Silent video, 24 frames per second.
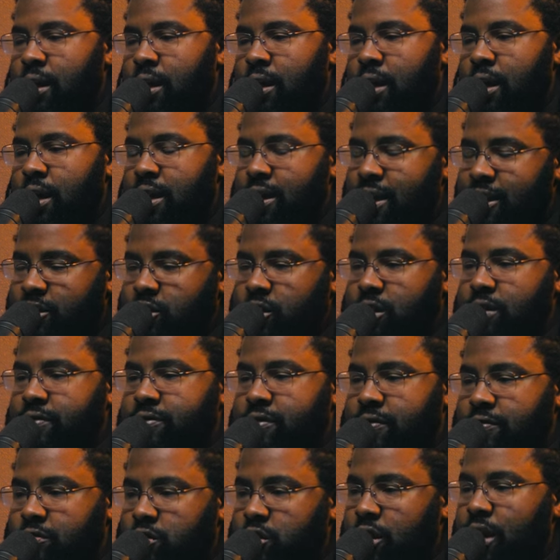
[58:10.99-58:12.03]
initiatives of
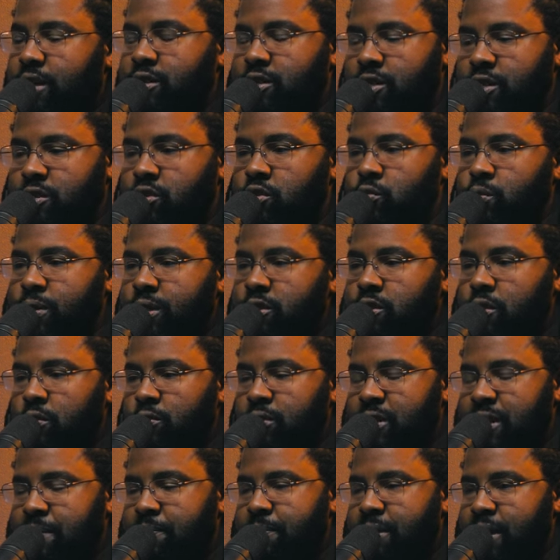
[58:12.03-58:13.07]
justice we so
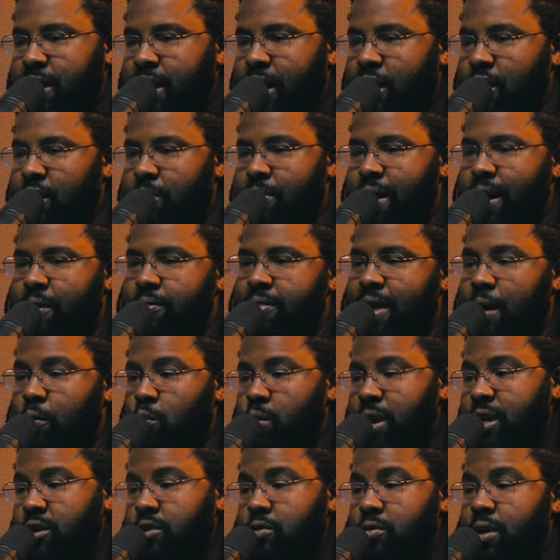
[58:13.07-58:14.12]
deeply care about that we
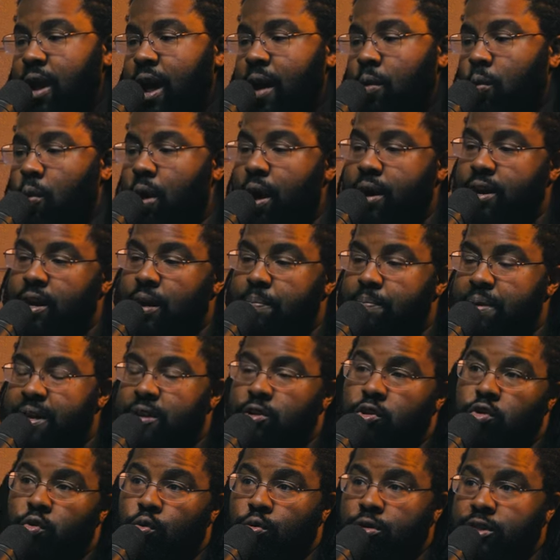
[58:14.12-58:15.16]
do not wind up
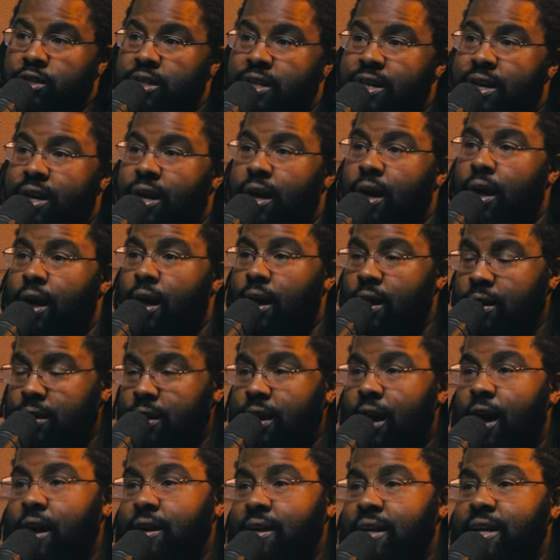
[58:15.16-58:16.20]
endorsing
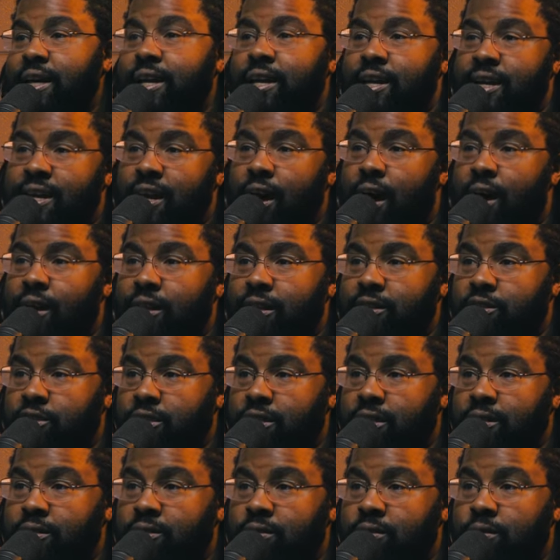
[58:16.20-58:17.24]
ungodly
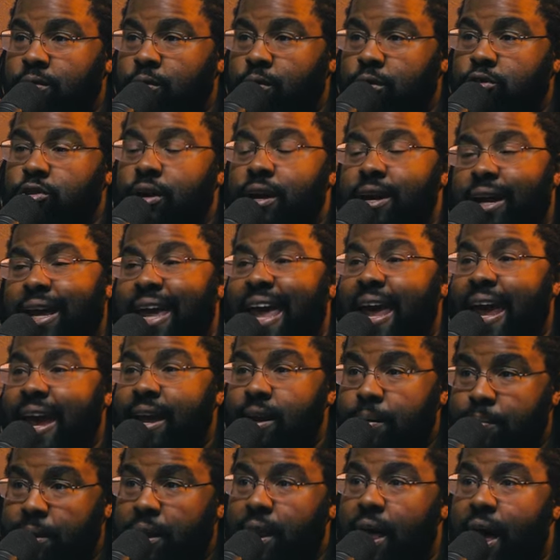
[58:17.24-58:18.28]
ideologies who are trying to
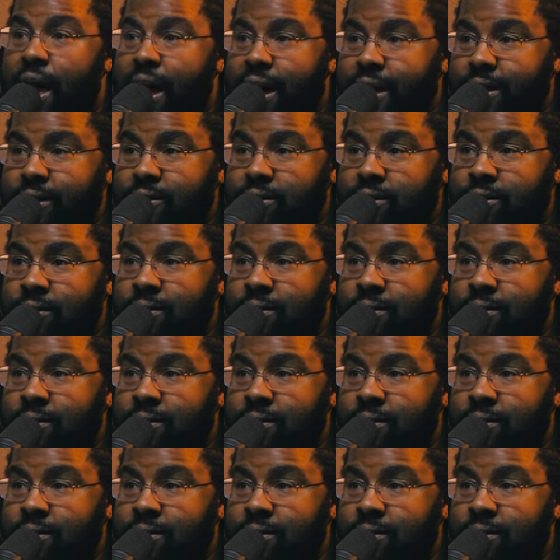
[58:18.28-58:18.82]
cannibalize